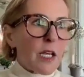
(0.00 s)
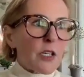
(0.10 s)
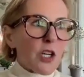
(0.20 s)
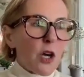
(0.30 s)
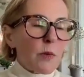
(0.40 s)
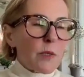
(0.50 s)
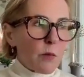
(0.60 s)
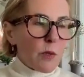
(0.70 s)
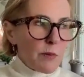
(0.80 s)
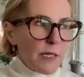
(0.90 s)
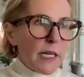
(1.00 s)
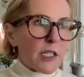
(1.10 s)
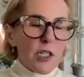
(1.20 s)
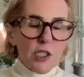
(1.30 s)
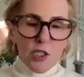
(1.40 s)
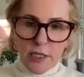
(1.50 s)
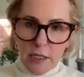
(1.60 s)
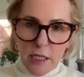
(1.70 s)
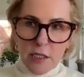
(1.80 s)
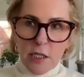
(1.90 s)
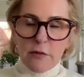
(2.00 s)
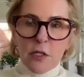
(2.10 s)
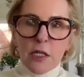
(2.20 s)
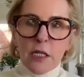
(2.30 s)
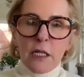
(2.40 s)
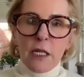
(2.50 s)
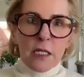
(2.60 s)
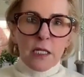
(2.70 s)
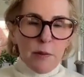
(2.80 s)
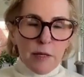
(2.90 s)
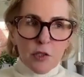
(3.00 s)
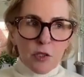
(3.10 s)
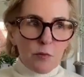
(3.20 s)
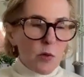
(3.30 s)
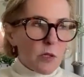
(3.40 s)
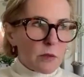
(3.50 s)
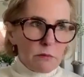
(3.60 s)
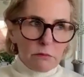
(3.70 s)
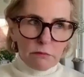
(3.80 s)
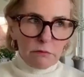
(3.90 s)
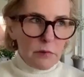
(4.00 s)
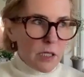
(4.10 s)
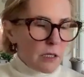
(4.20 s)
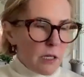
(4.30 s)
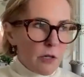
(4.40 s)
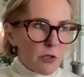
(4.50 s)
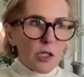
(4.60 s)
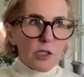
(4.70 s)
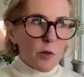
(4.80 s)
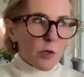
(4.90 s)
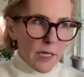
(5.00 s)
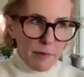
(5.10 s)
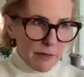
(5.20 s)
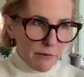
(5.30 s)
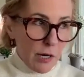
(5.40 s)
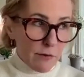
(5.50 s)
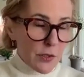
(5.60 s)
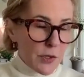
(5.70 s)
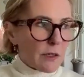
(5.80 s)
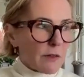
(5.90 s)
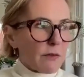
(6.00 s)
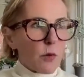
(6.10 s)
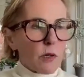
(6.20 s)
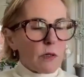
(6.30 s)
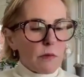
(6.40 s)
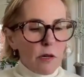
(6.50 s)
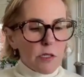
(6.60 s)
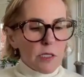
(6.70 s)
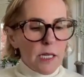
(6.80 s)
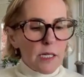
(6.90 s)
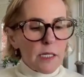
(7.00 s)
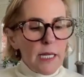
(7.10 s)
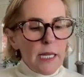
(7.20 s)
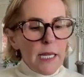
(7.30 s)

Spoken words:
So we went to mediation. I just said yes to everything, spousal support, no child support because I paid for everything for our son.